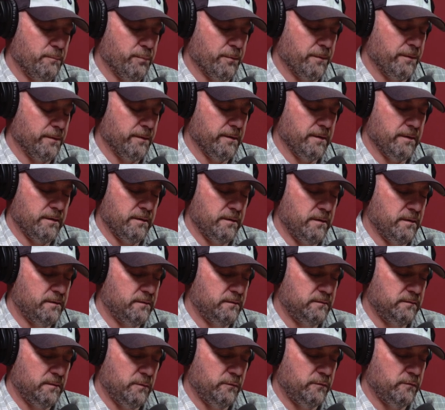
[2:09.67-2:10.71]
brilliant.
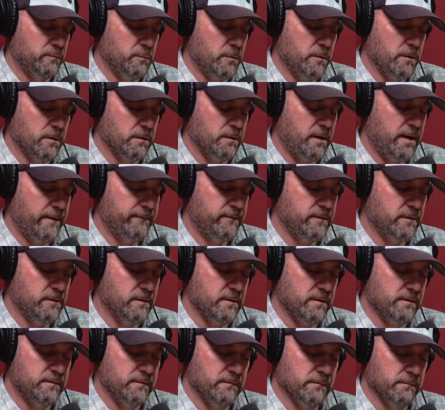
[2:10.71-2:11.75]
It's so smart. Live
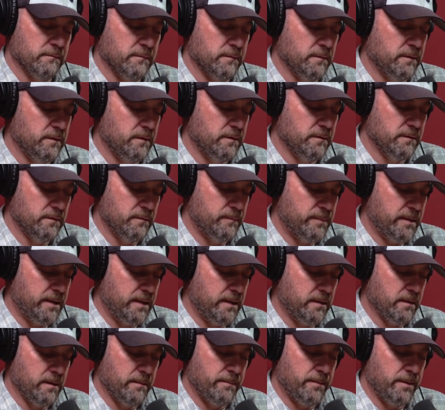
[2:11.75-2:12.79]
Target's a really good
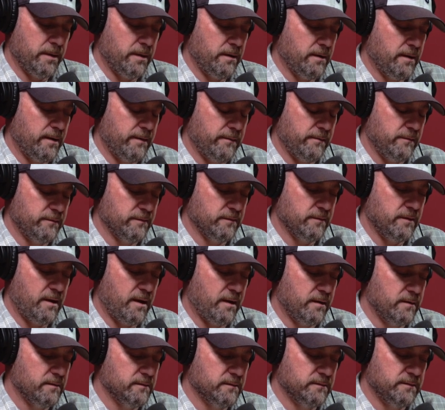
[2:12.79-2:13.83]
bait company. I use a
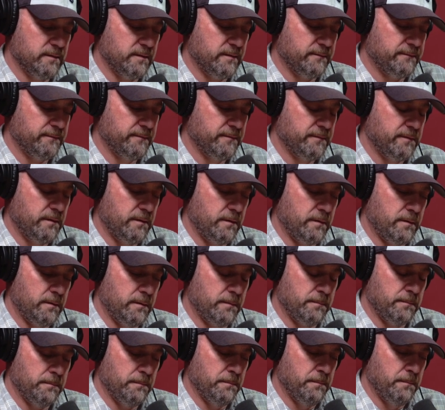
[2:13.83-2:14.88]
lot of their stuff.
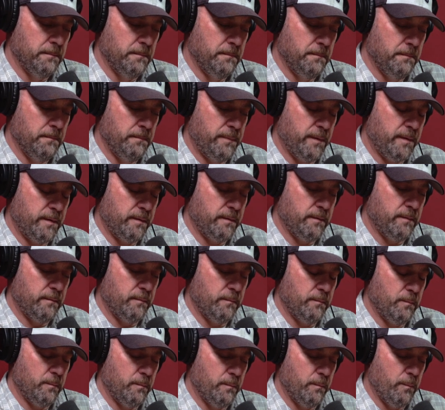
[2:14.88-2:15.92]
Um, but.
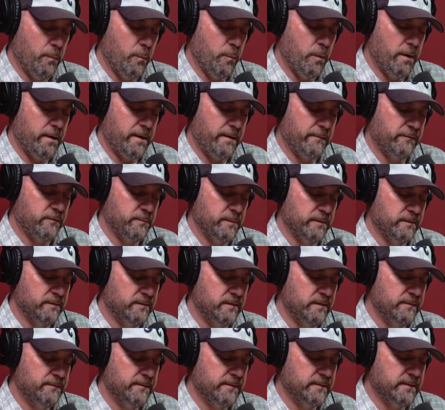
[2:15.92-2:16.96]
What I
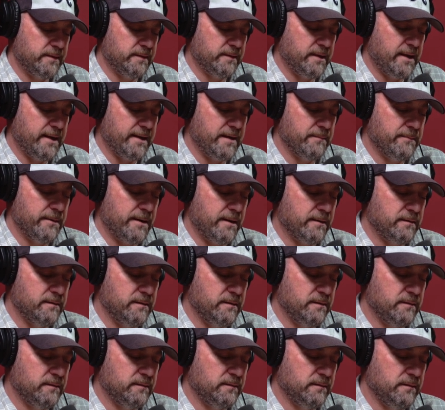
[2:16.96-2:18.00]
specifically like about
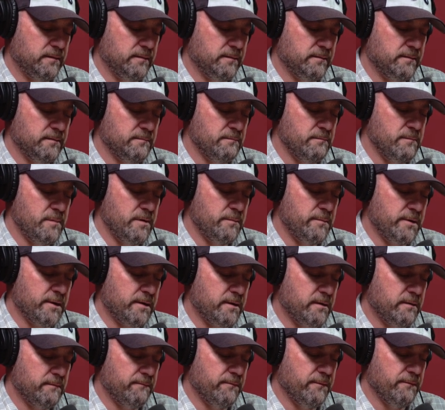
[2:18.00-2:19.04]
this is the
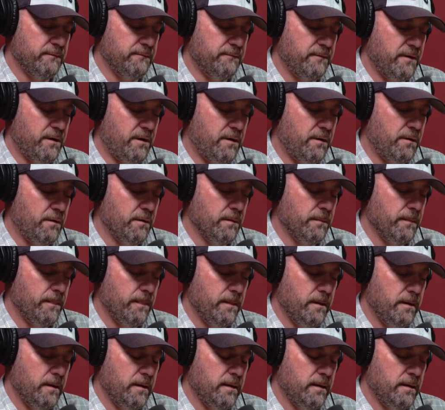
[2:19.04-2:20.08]
mimic of the fall.
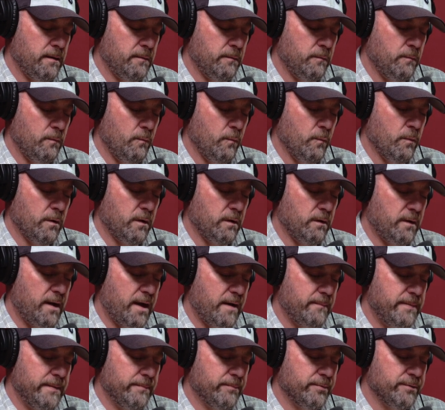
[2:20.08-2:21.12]
And what a
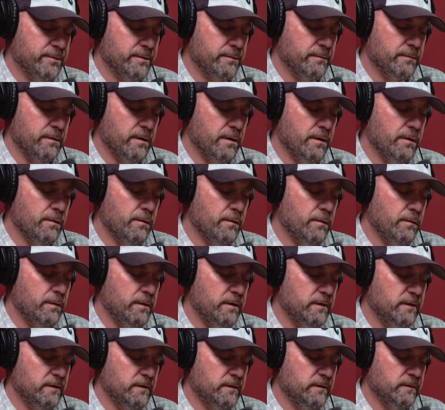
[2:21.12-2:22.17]
lot of people don't know
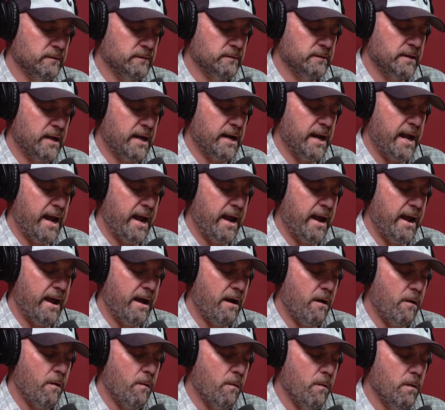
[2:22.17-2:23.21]
is kind of
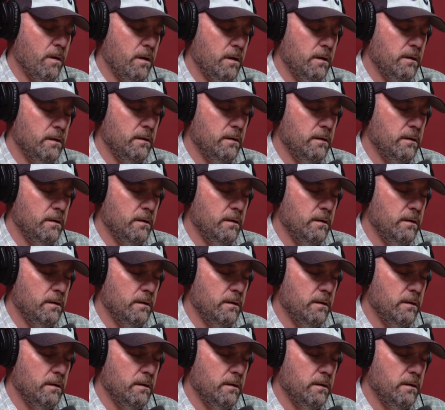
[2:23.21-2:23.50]
how